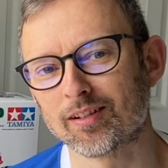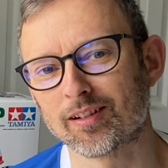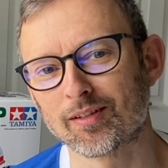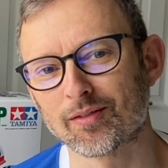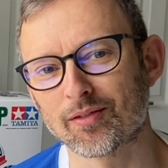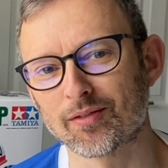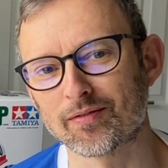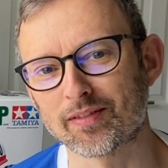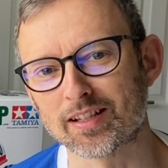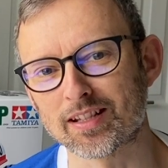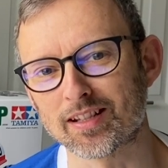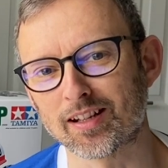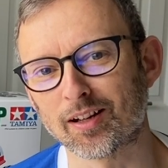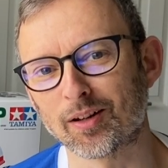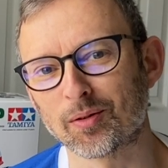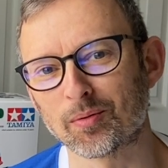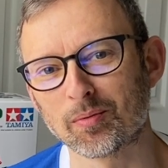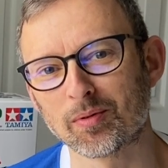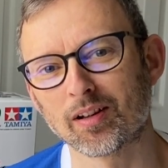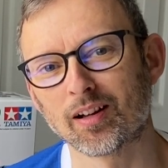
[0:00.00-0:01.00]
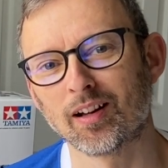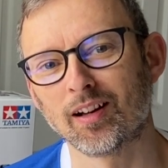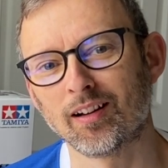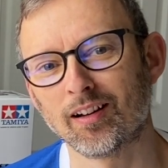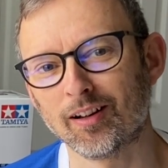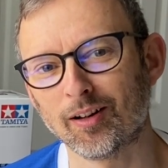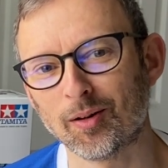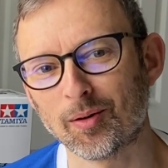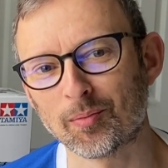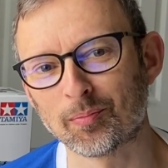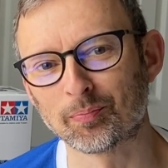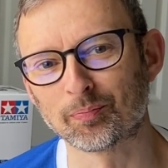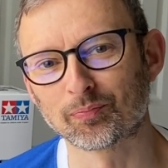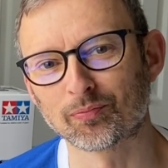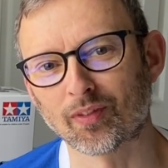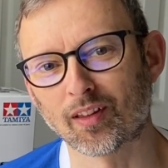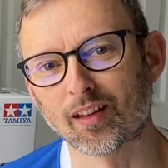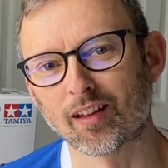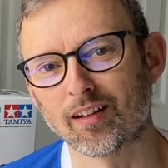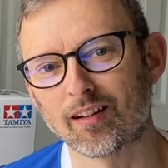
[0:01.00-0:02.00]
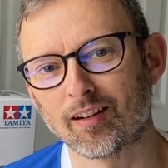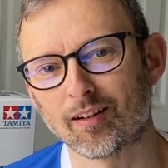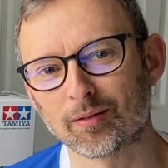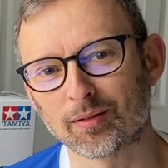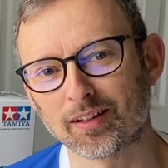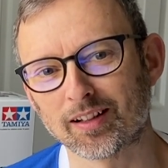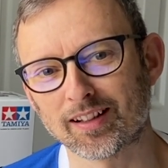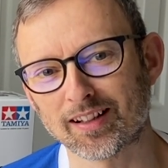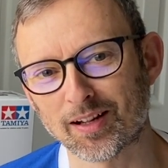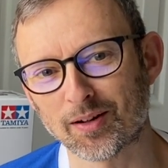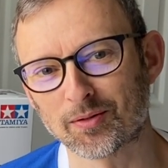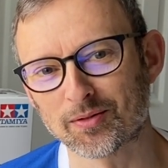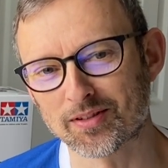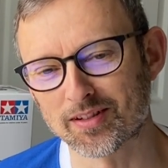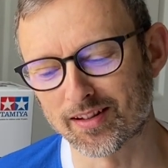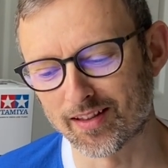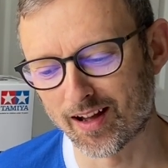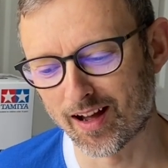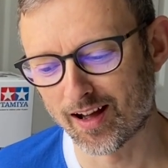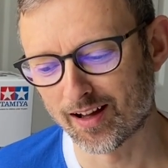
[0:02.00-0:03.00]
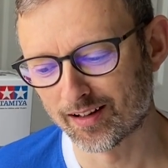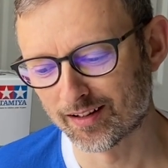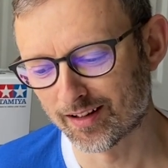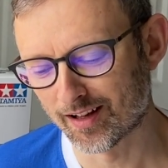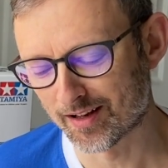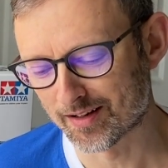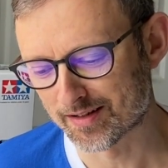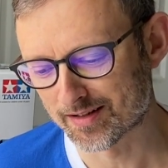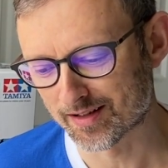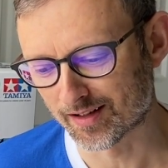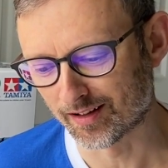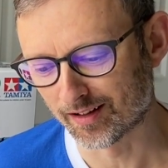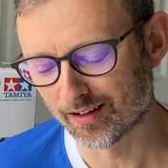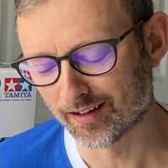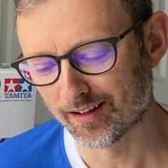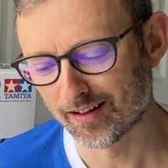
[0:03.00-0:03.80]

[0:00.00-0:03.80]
of the video? I'm going to get onto that later.